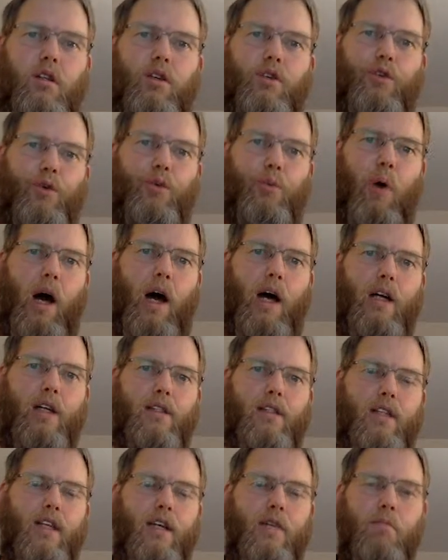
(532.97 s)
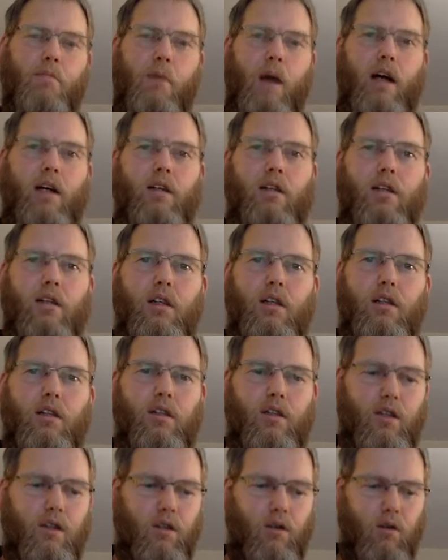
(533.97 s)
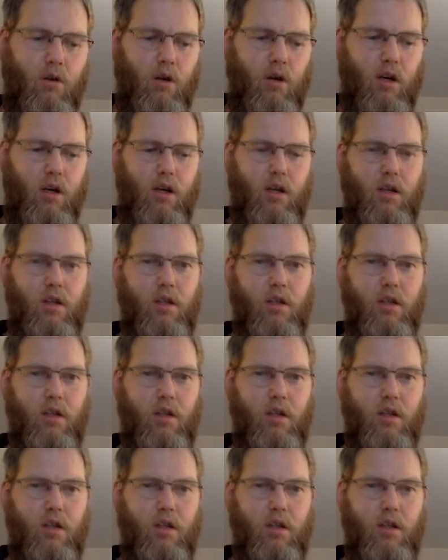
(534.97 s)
revise and mangle your